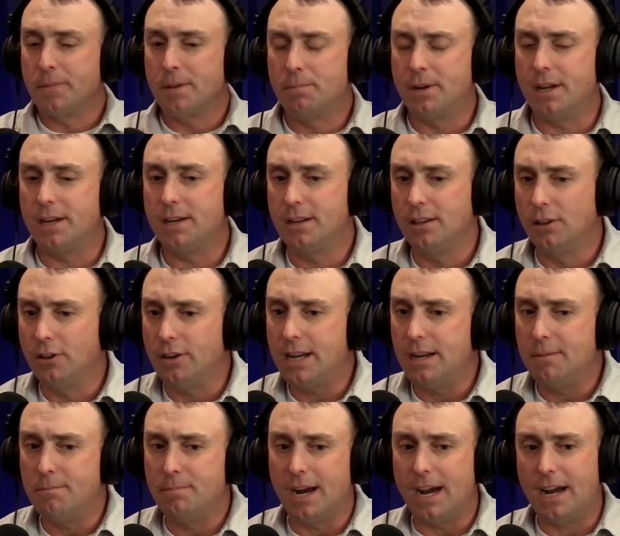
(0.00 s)
But
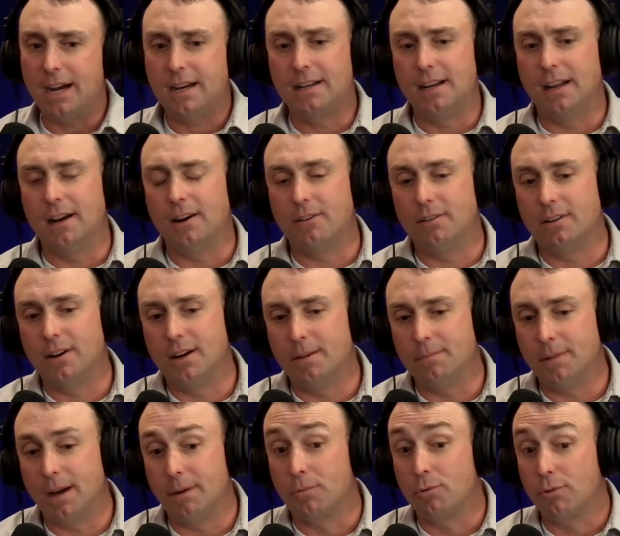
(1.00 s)
looking back now,
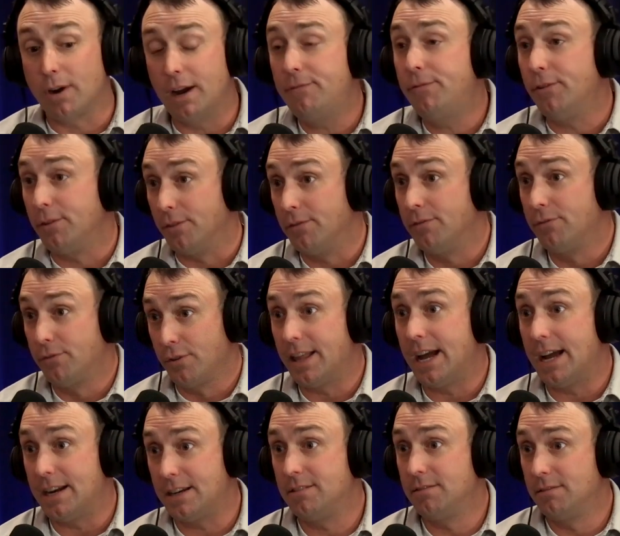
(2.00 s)
I'm grateful for
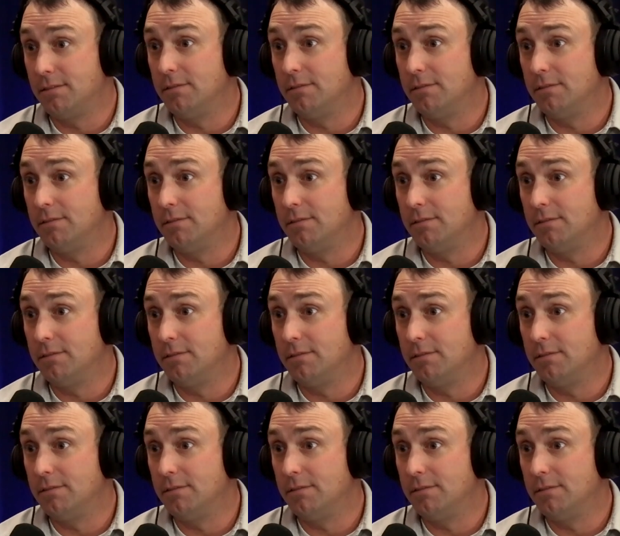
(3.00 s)
that